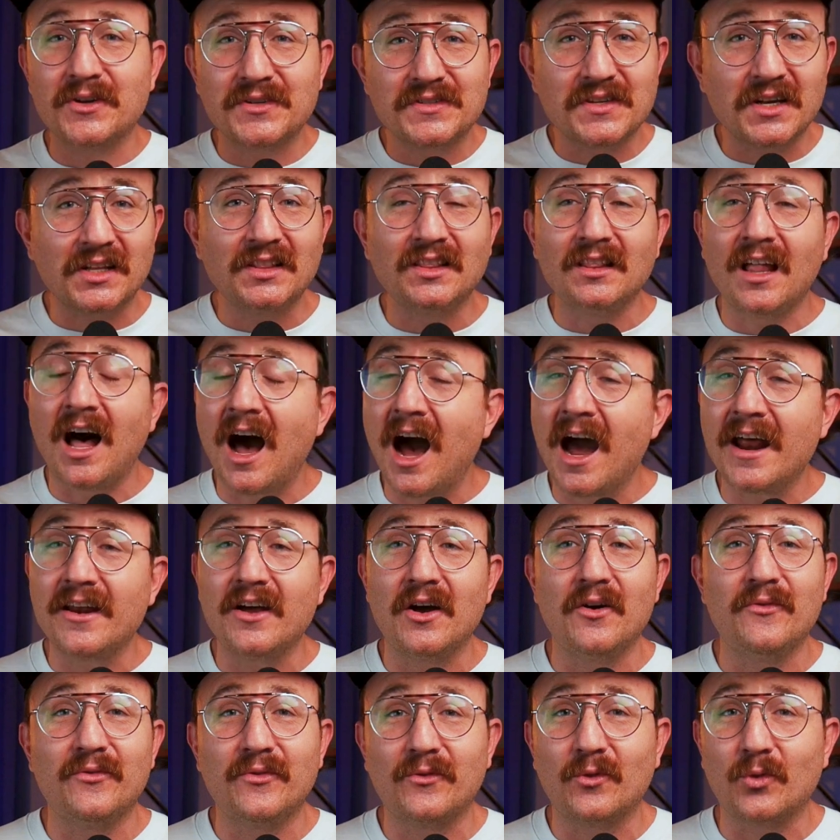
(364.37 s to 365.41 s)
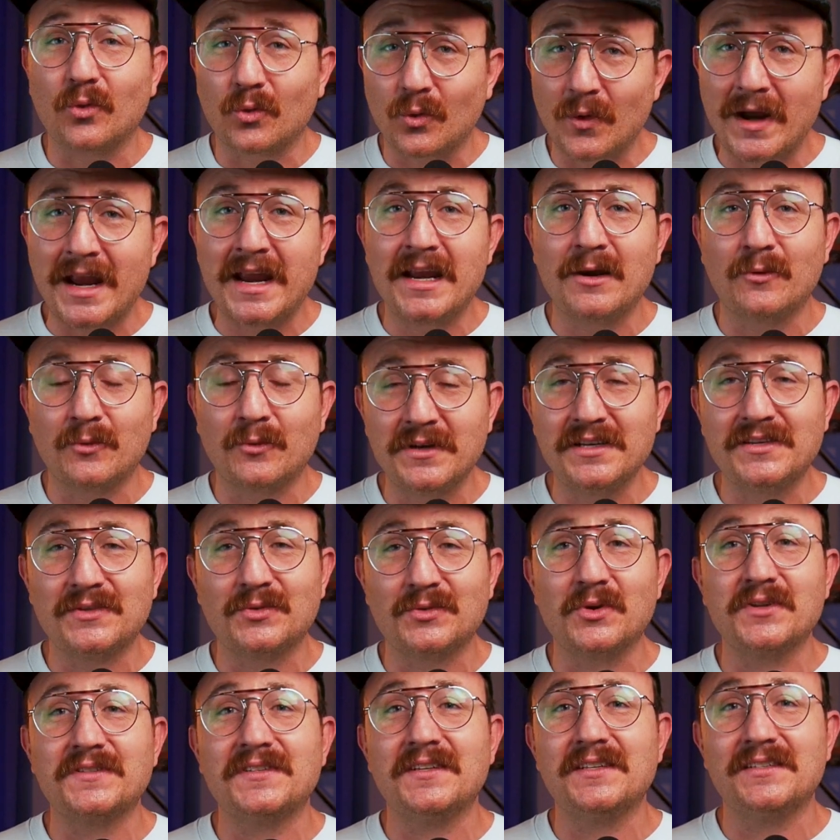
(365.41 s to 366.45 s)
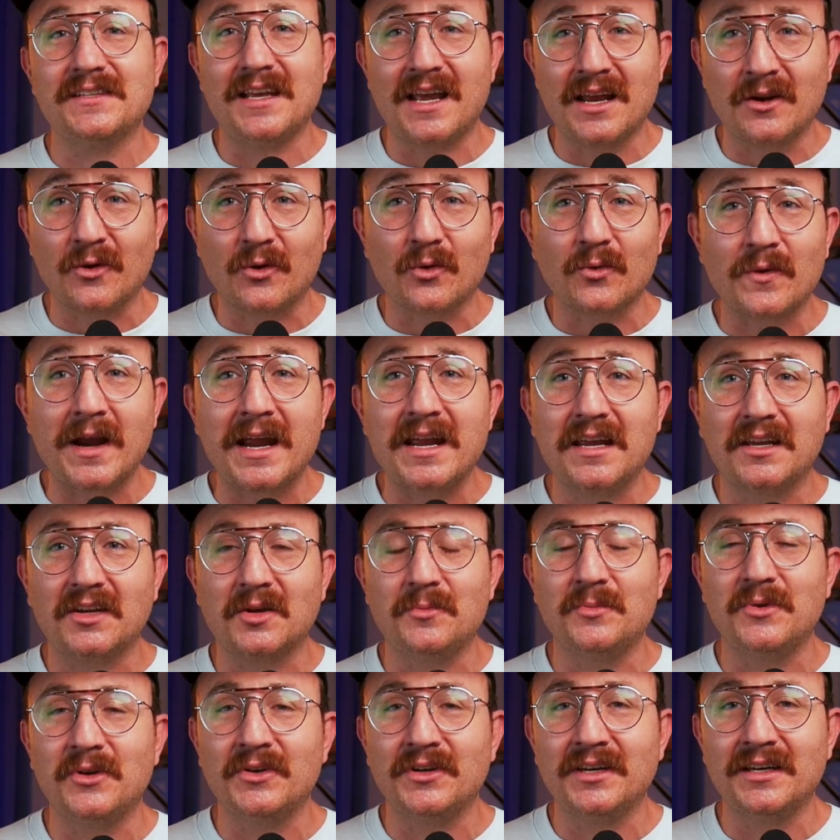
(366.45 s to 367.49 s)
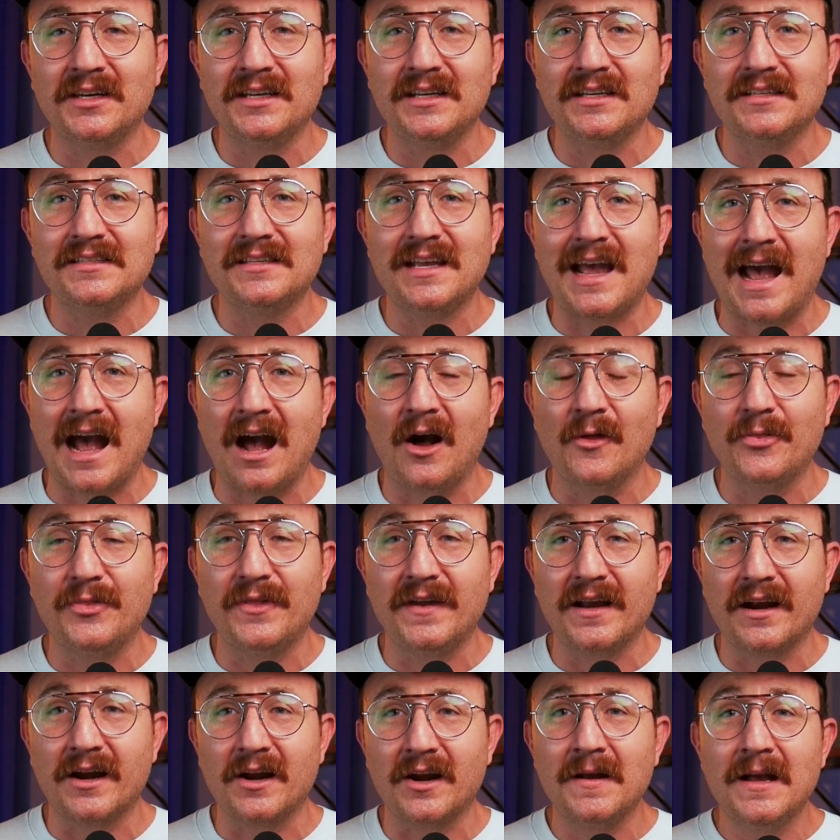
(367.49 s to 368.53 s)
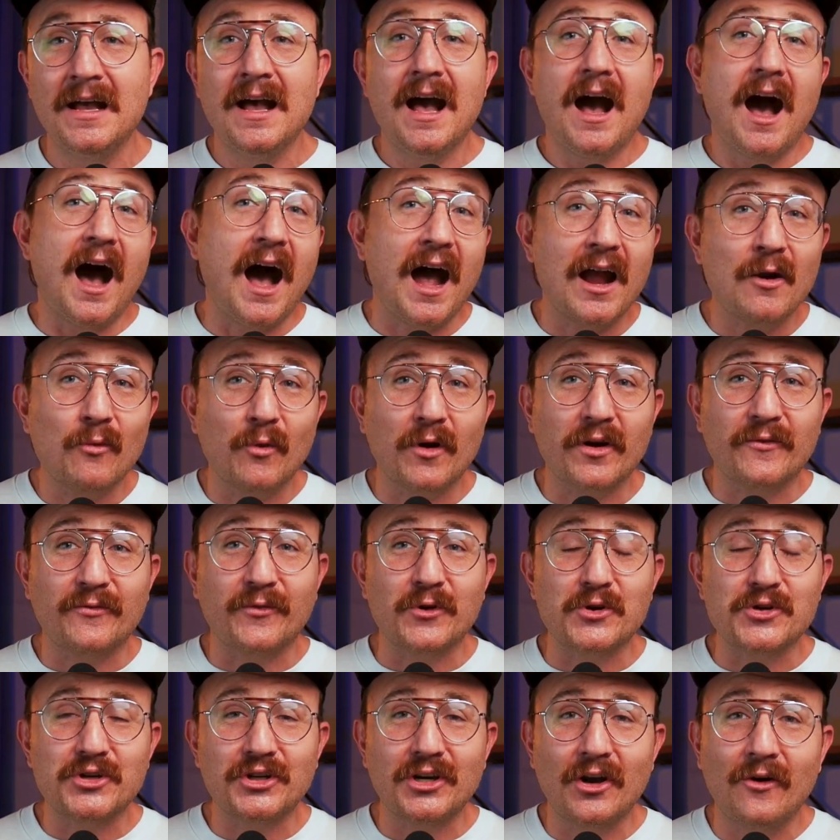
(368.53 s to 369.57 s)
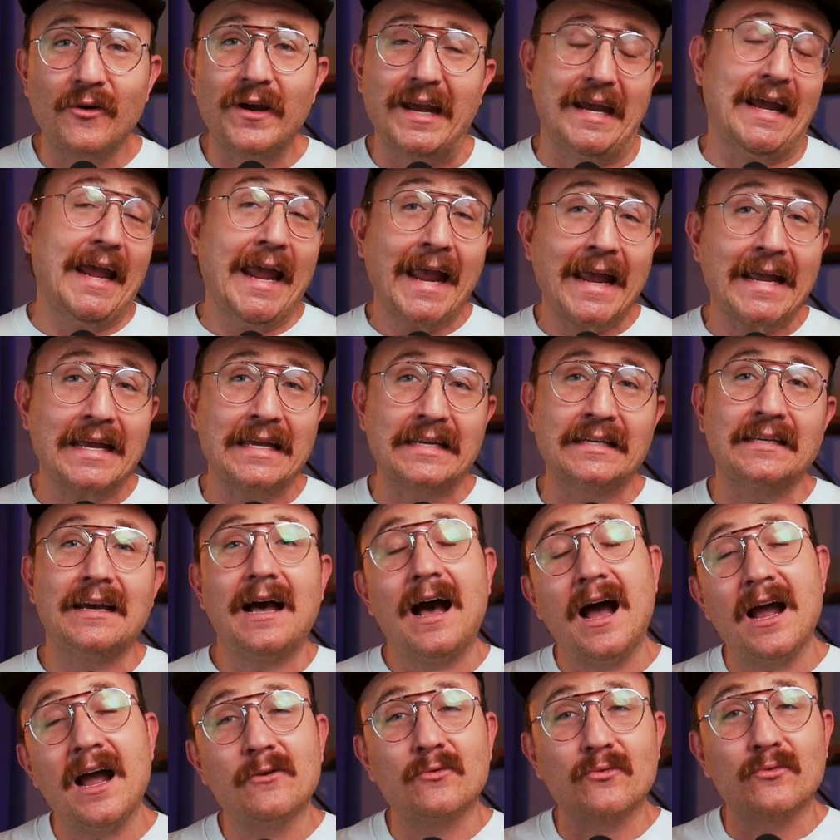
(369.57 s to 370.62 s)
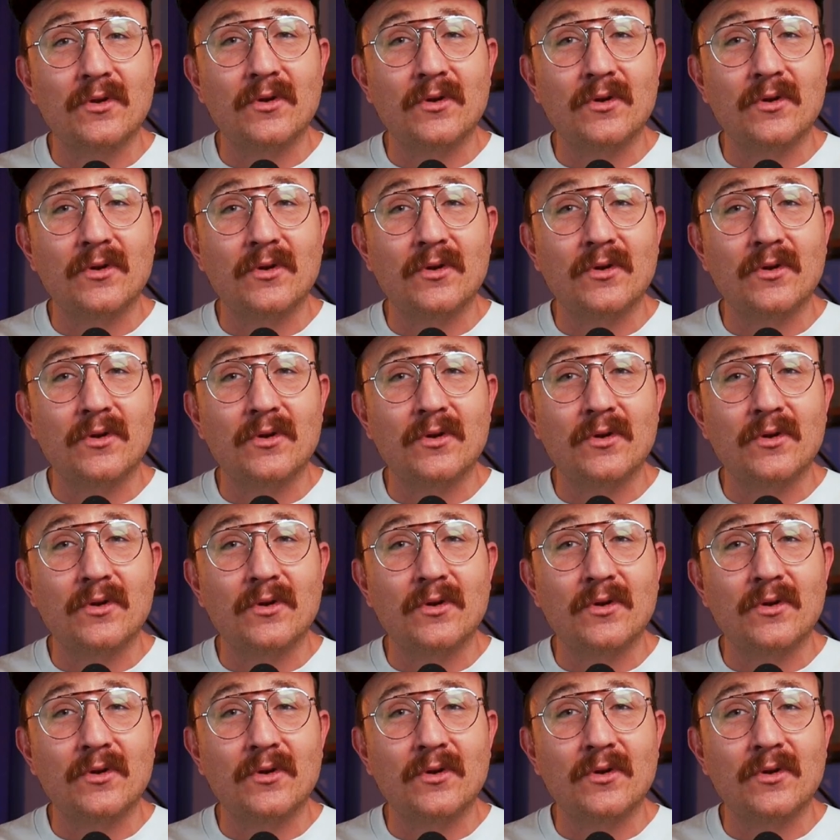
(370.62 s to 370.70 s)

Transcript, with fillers: there's a lot of great resources and great communities out there. I work for Showit and I